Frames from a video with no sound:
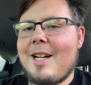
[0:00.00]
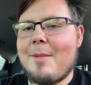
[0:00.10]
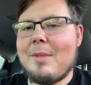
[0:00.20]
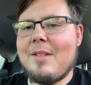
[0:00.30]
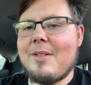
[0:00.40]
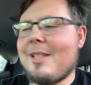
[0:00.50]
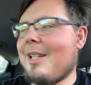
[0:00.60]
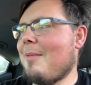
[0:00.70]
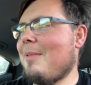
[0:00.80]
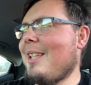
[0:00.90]
I'm leaving.
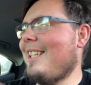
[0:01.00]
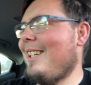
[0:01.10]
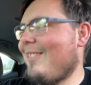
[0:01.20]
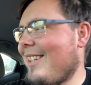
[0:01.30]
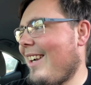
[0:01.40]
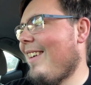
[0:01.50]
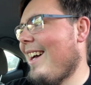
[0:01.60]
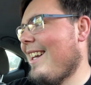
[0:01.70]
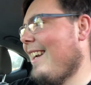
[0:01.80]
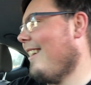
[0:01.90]
I'm
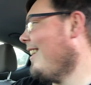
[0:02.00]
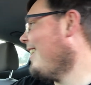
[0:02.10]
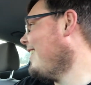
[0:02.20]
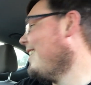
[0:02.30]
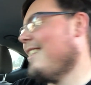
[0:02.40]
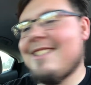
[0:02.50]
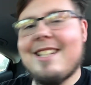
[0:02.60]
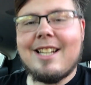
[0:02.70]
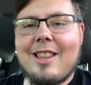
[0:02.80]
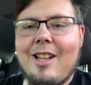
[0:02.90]
out of here. It's
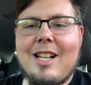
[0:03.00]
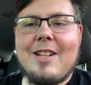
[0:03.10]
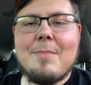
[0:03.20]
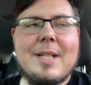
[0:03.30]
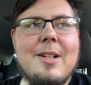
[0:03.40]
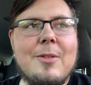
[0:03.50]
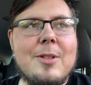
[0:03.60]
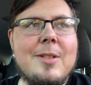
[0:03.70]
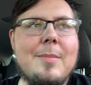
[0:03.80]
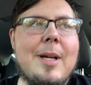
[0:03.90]
8 o'clock. I've been here
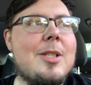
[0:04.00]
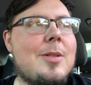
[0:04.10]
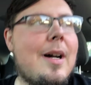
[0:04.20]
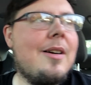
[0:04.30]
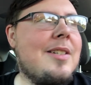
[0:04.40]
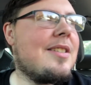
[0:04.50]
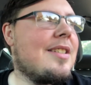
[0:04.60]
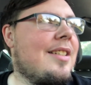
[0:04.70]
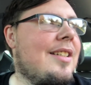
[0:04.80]
for about 2 hours.